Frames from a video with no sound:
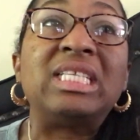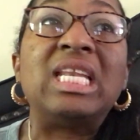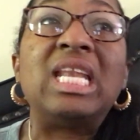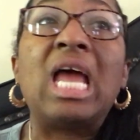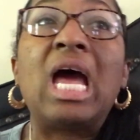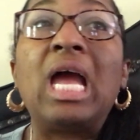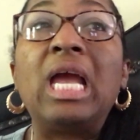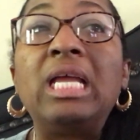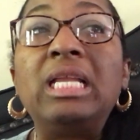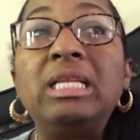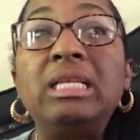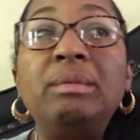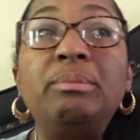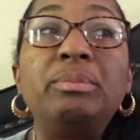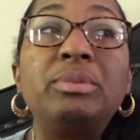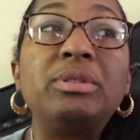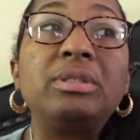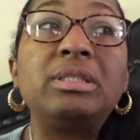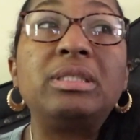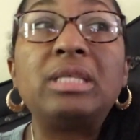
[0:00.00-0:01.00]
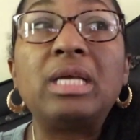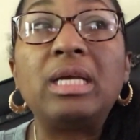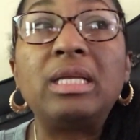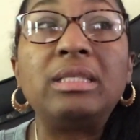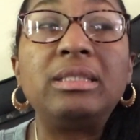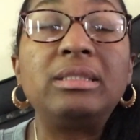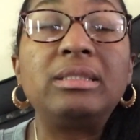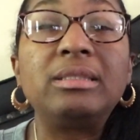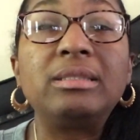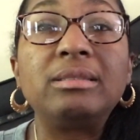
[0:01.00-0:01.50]

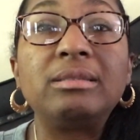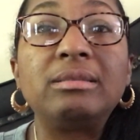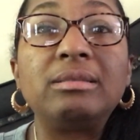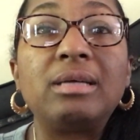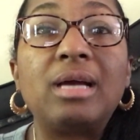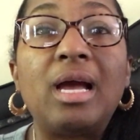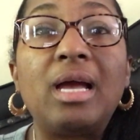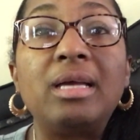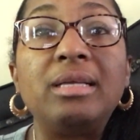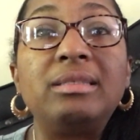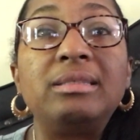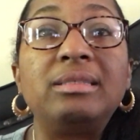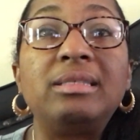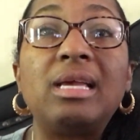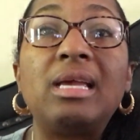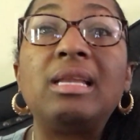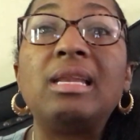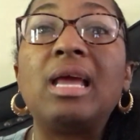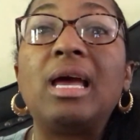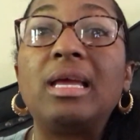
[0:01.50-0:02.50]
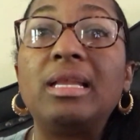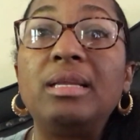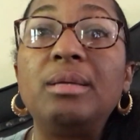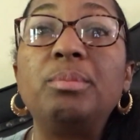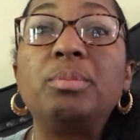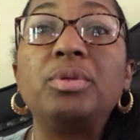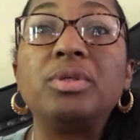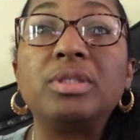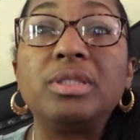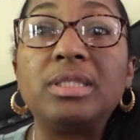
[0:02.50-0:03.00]
90%, I'd say
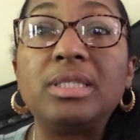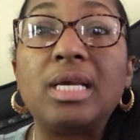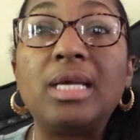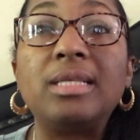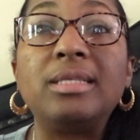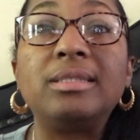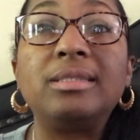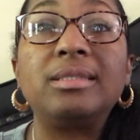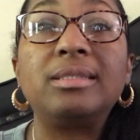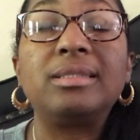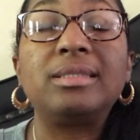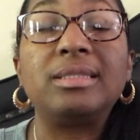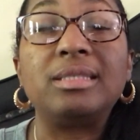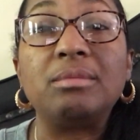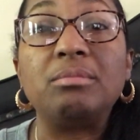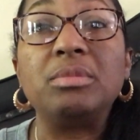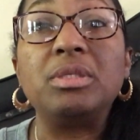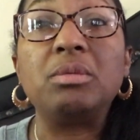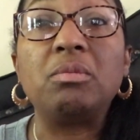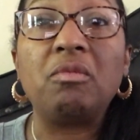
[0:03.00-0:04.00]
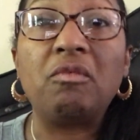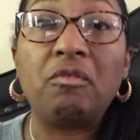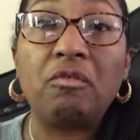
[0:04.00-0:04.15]
90% symptom